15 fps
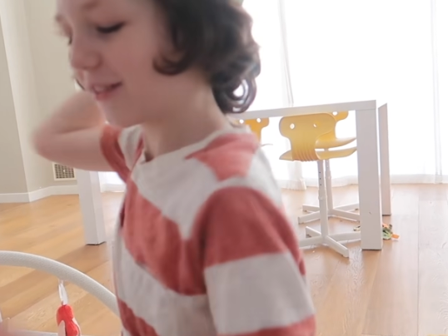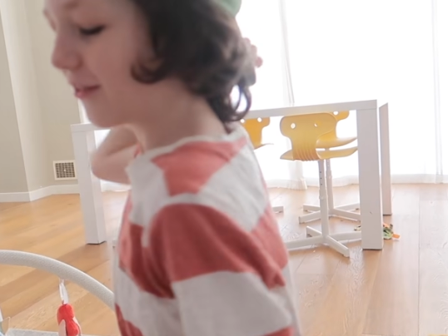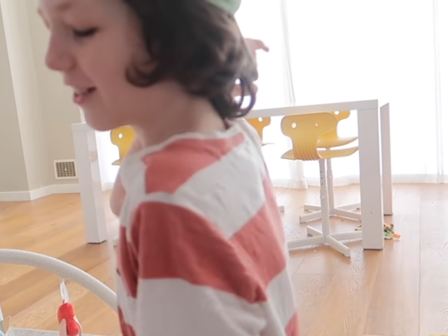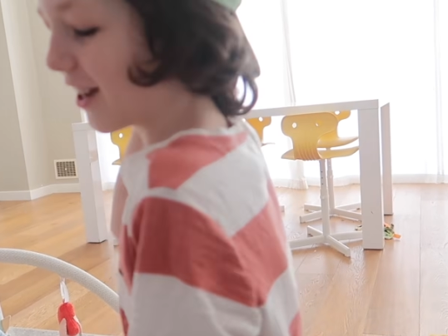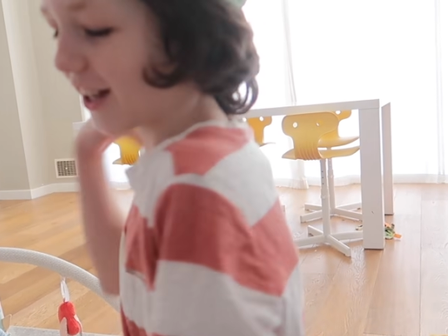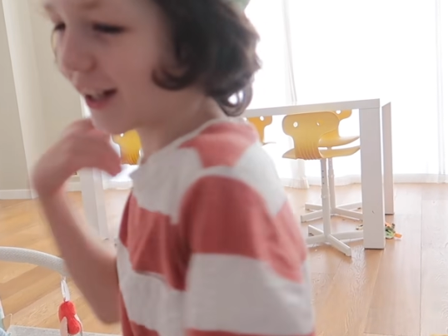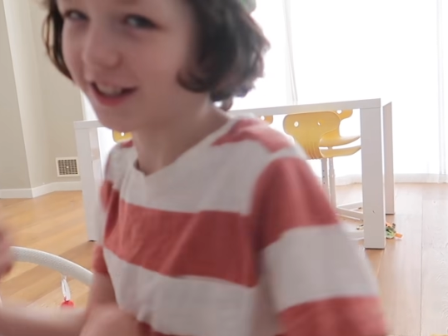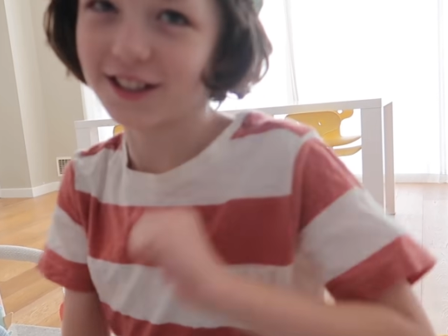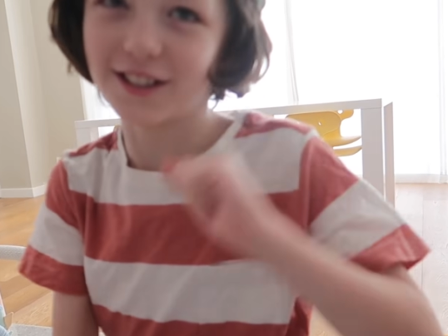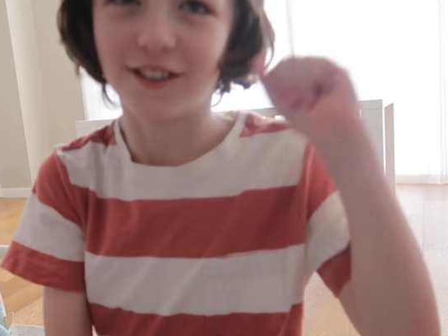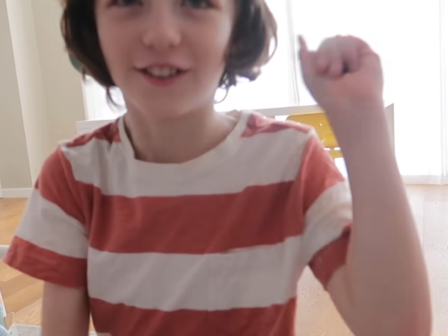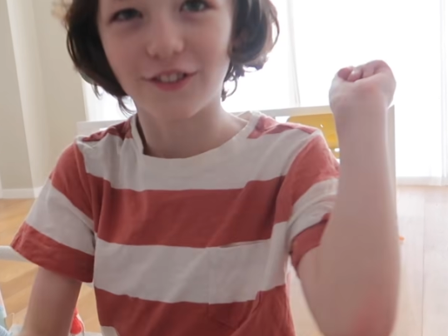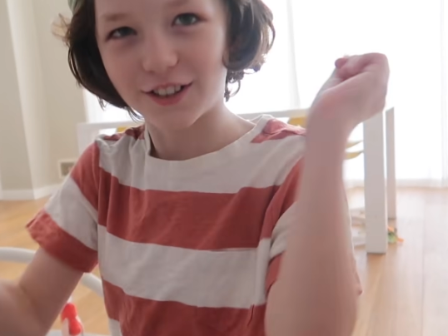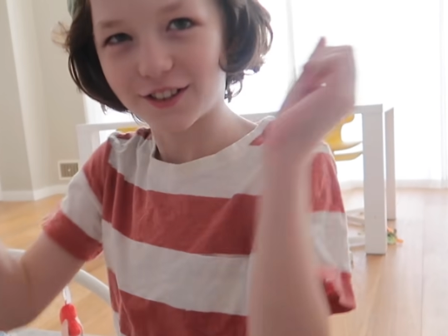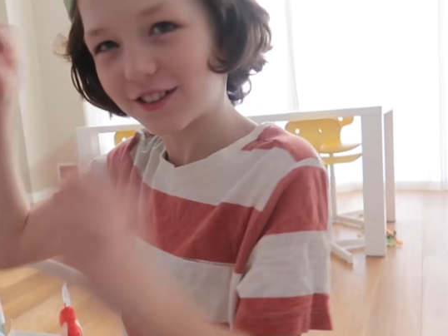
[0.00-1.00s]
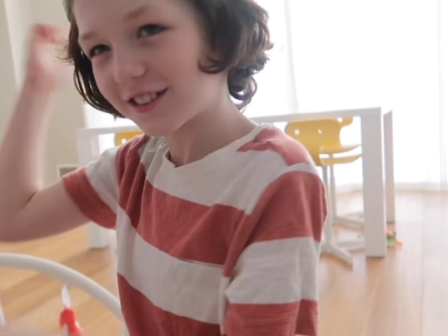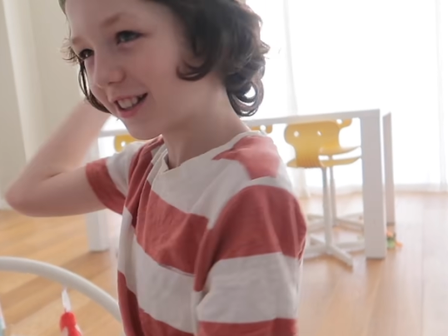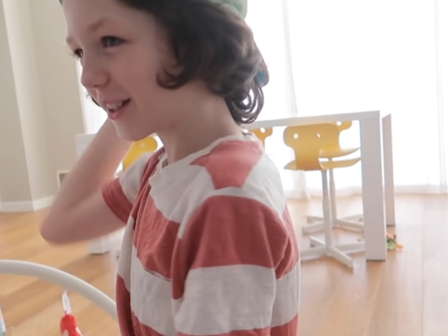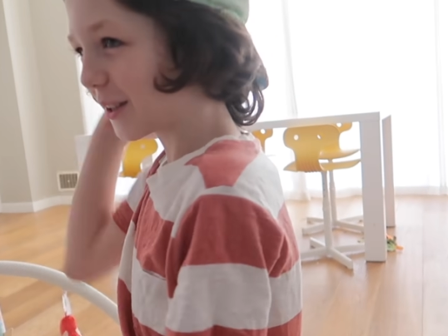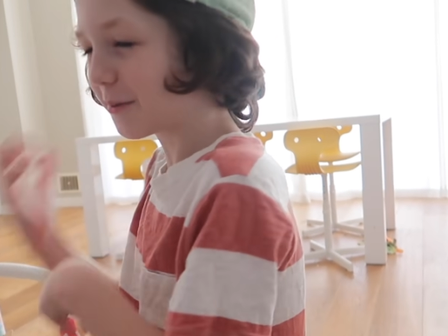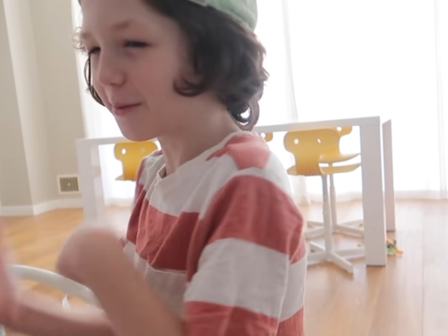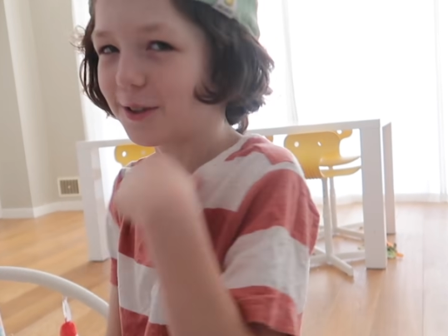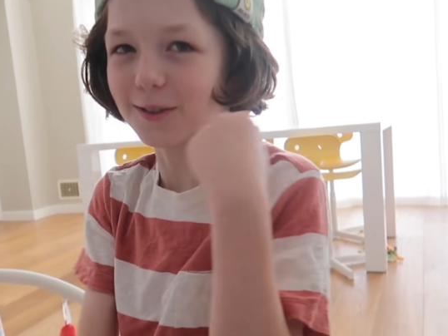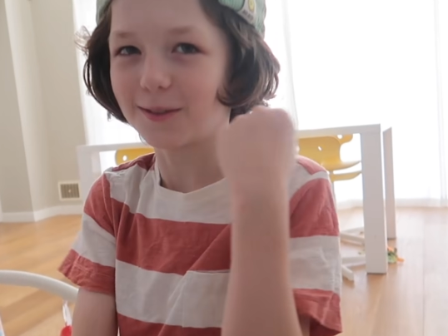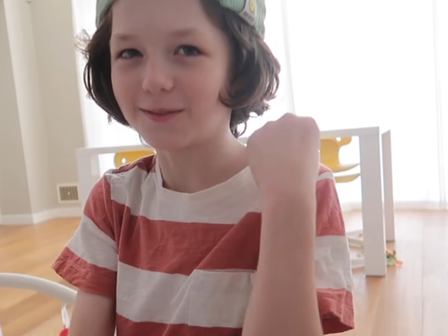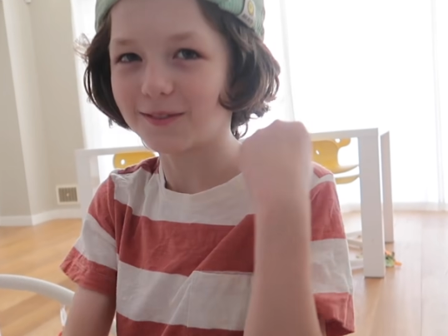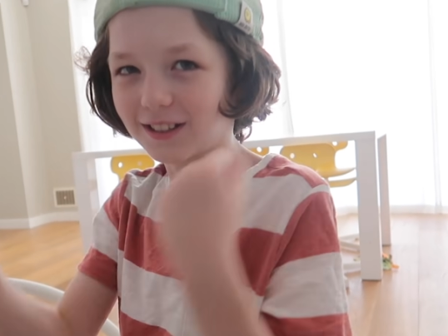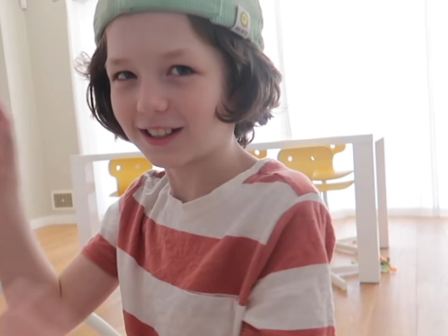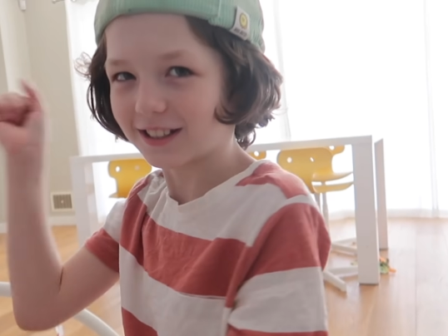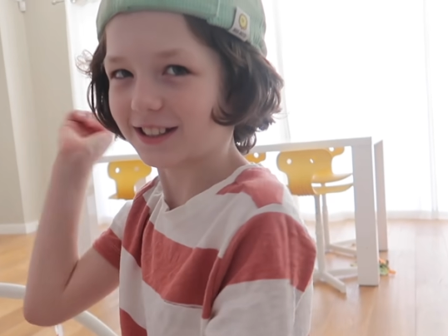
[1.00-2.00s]
and wait until which one's at the bottom.
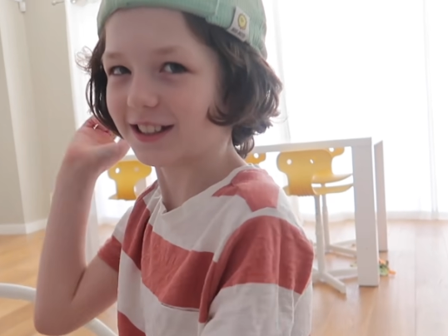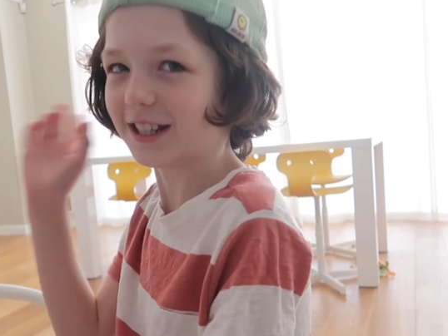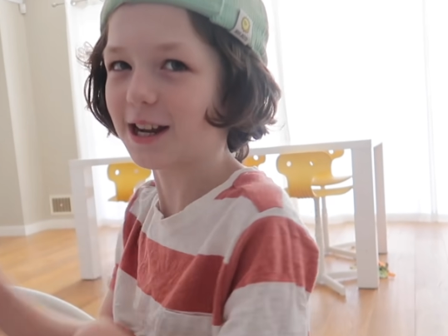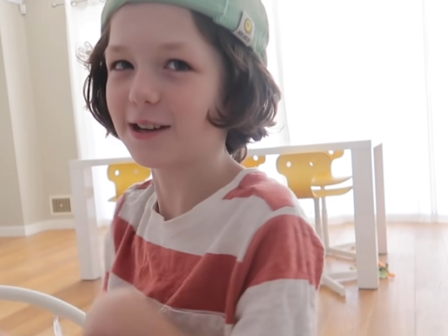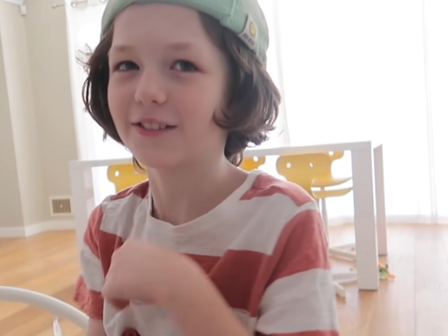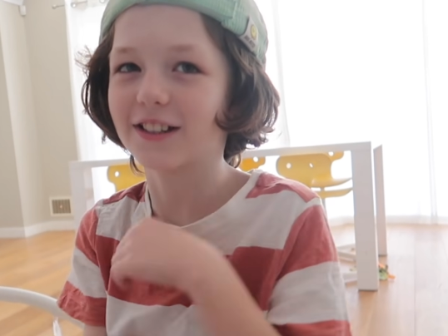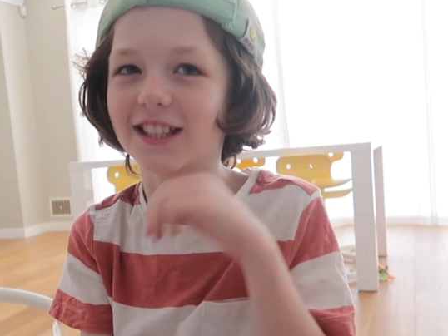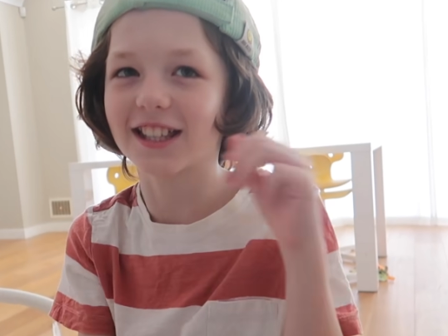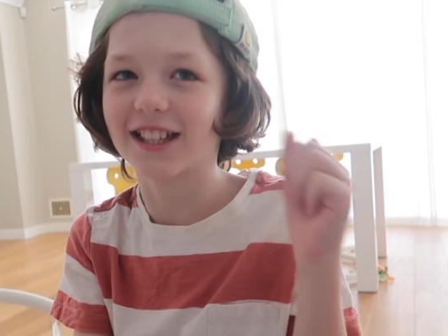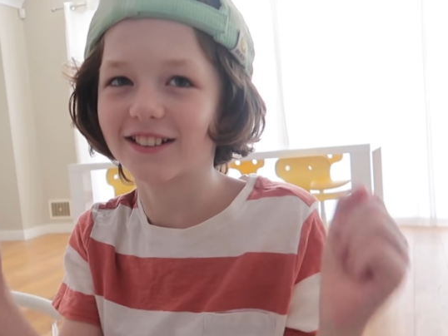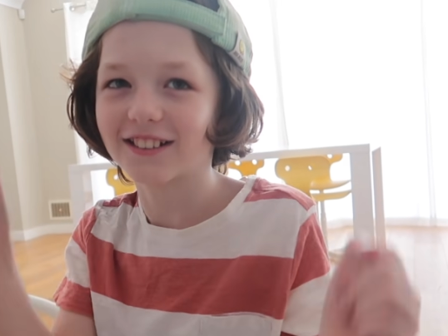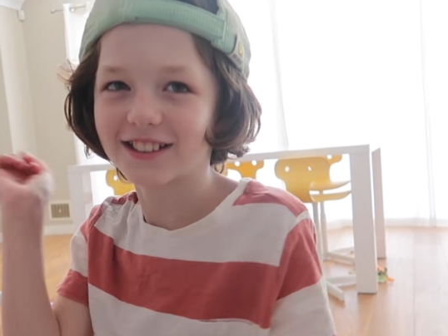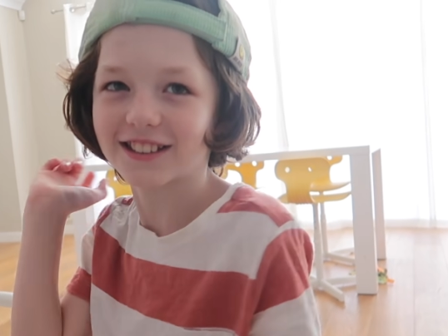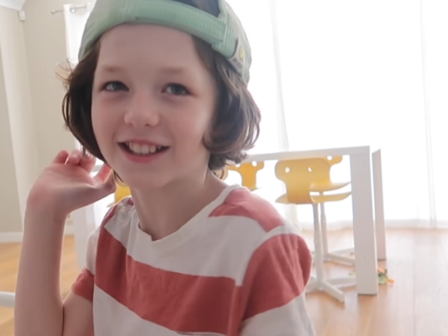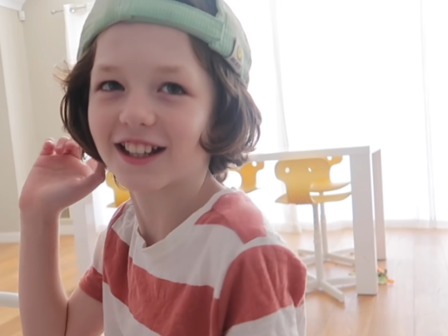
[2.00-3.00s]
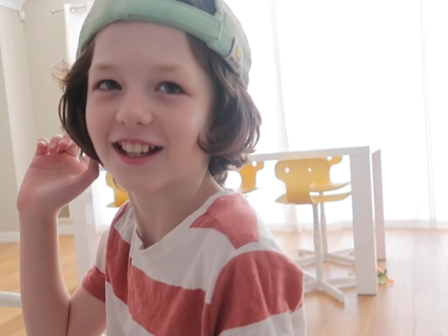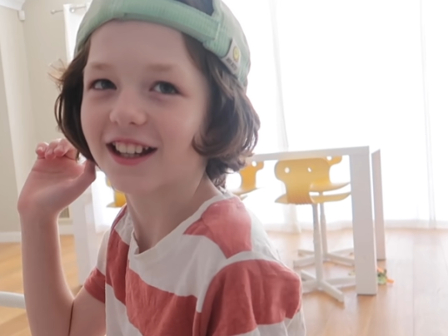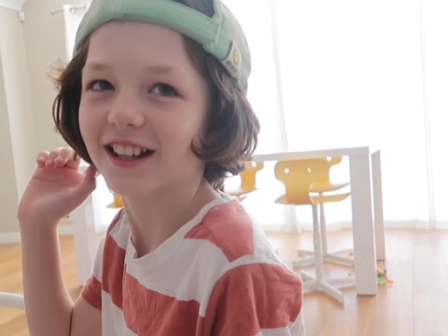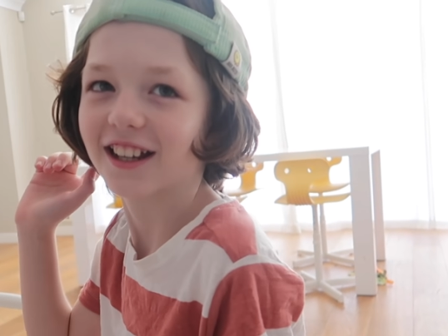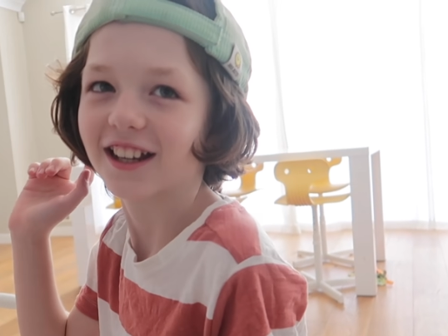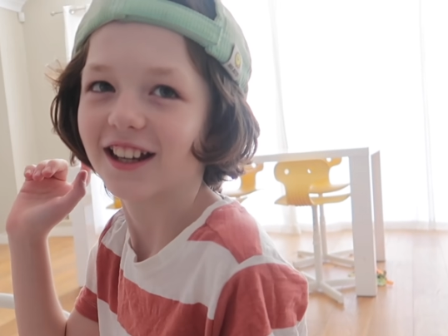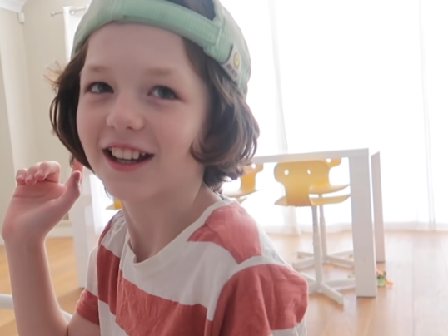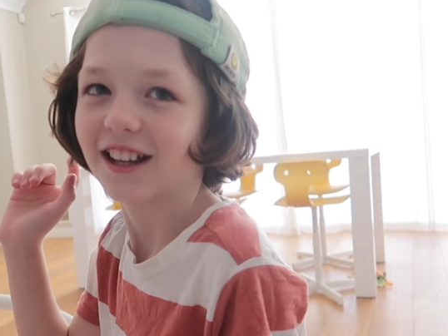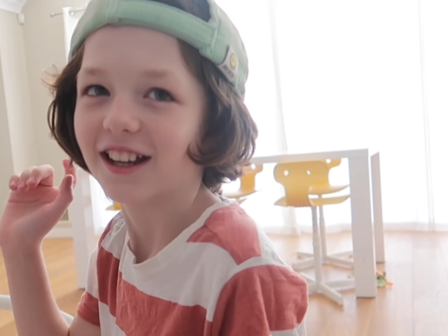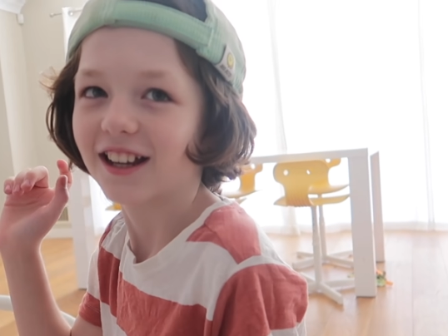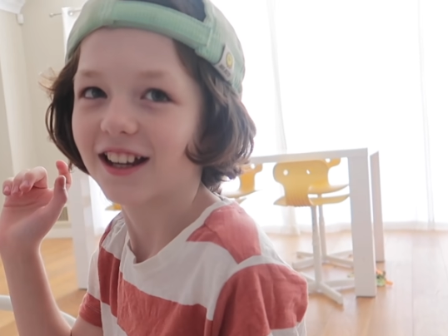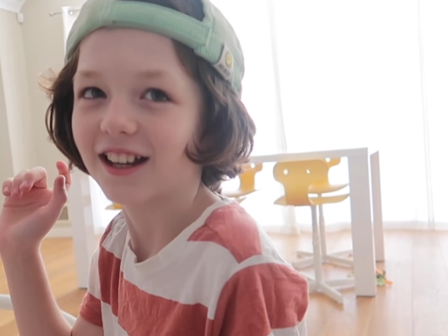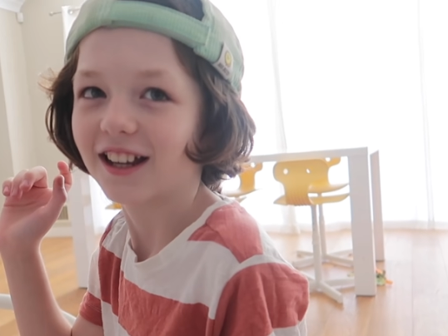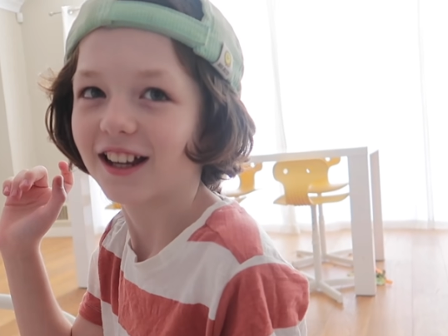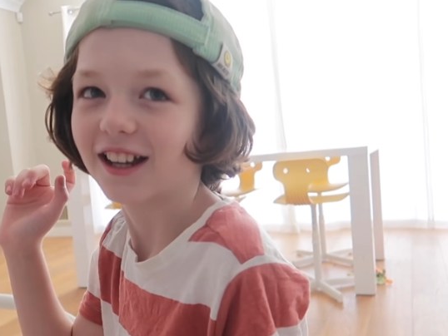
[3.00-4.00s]
What, at this age? At this age, who
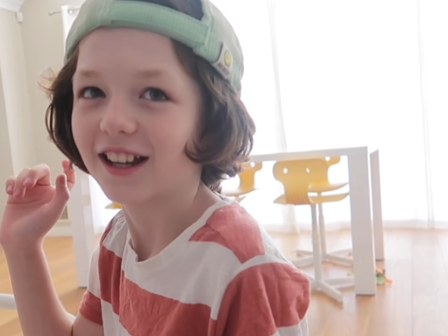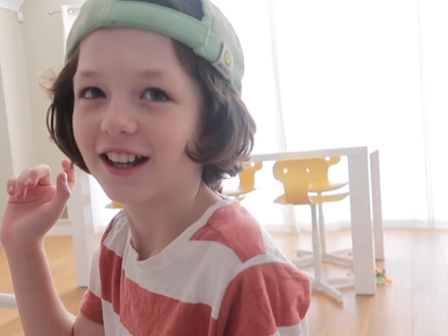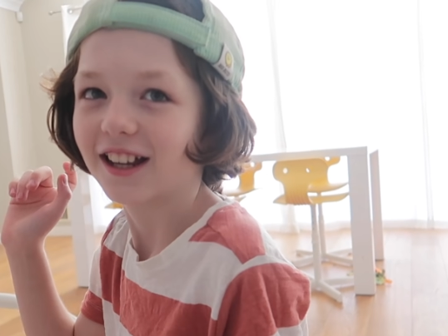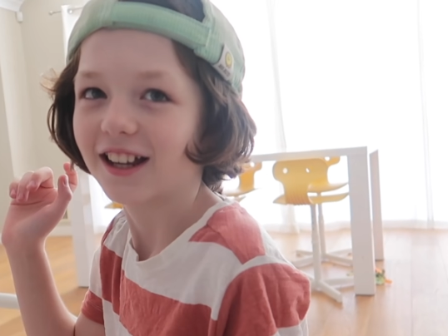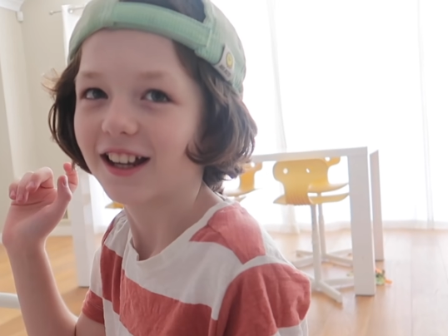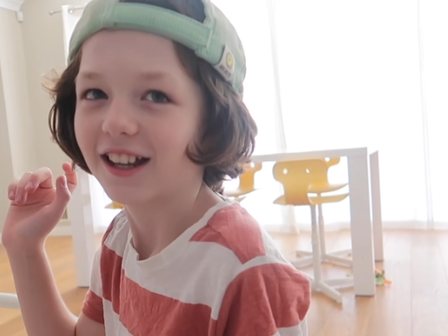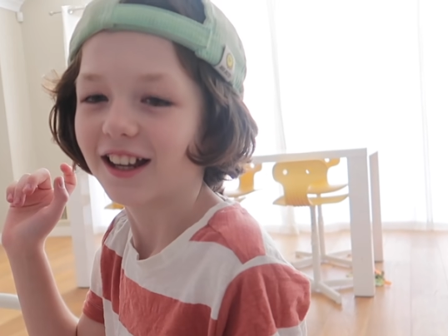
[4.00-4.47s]
would do that?